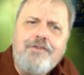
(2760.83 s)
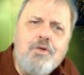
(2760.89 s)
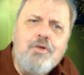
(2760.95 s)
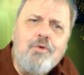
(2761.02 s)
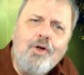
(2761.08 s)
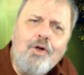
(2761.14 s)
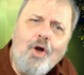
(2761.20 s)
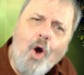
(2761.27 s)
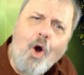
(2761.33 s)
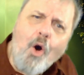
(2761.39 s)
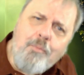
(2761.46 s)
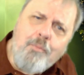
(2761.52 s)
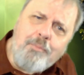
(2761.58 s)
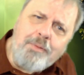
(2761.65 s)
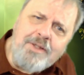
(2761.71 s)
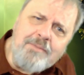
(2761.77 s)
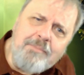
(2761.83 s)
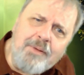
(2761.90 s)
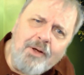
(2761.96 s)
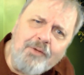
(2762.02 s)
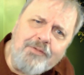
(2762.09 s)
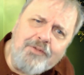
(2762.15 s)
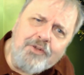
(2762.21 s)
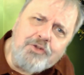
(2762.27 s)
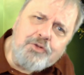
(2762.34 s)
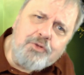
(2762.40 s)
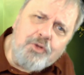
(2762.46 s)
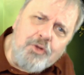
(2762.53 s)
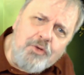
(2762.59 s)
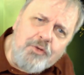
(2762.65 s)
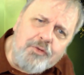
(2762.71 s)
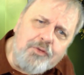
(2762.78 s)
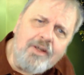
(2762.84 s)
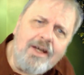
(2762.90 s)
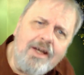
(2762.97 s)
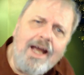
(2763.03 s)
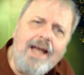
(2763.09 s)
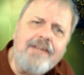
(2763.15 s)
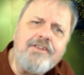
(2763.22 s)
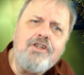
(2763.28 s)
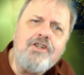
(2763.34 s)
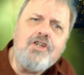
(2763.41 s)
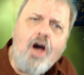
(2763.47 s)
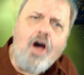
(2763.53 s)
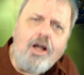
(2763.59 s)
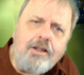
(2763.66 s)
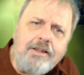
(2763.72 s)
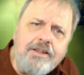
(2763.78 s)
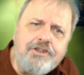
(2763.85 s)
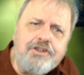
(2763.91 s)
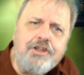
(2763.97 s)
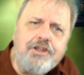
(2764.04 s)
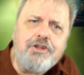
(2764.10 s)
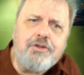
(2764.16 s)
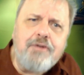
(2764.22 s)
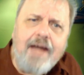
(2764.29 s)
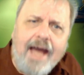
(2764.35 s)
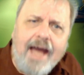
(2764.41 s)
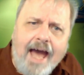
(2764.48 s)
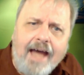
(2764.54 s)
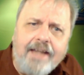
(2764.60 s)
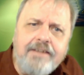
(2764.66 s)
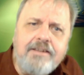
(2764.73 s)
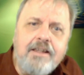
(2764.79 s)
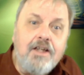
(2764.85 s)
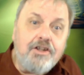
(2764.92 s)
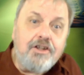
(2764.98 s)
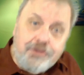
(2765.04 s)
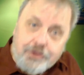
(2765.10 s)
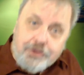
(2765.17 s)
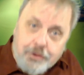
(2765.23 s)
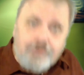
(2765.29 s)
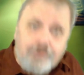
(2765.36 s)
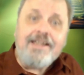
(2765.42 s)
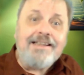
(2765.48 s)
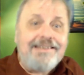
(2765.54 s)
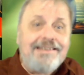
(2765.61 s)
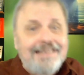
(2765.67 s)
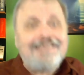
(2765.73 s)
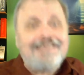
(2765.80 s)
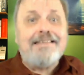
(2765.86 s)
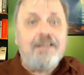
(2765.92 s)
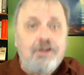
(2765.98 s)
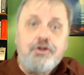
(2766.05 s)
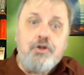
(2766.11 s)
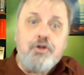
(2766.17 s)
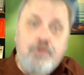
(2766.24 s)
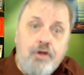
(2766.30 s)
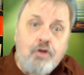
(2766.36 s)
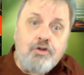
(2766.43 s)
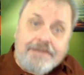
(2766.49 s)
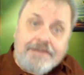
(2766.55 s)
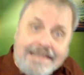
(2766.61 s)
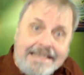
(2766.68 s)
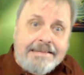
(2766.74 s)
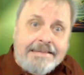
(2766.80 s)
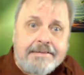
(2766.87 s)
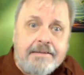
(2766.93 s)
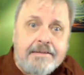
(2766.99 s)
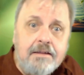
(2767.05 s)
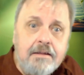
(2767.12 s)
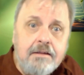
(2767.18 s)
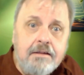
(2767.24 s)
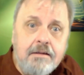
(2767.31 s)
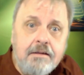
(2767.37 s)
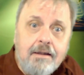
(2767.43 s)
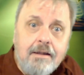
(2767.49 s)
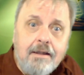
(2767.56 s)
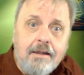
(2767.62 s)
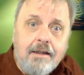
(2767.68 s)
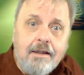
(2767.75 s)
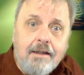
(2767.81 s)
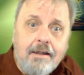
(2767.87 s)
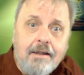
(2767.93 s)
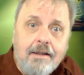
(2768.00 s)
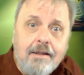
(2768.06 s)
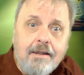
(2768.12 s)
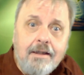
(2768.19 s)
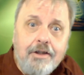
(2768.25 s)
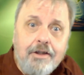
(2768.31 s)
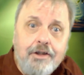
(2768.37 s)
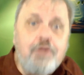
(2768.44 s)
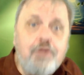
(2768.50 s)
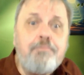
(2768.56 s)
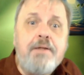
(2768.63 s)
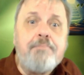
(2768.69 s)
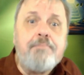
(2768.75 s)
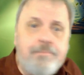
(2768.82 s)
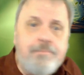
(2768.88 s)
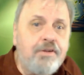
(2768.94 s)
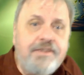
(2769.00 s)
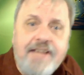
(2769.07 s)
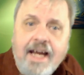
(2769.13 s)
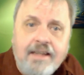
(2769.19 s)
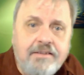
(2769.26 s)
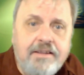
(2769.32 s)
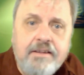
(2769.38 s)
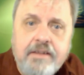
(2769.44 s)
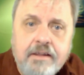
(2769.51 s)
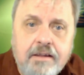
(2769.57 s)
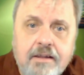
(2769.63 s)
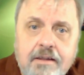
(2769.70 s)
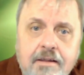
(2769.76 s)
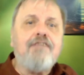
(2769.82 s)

If you were open about the truth and the knowledge that you had, do you think they'd still do those things? Well, some may. You would be protected.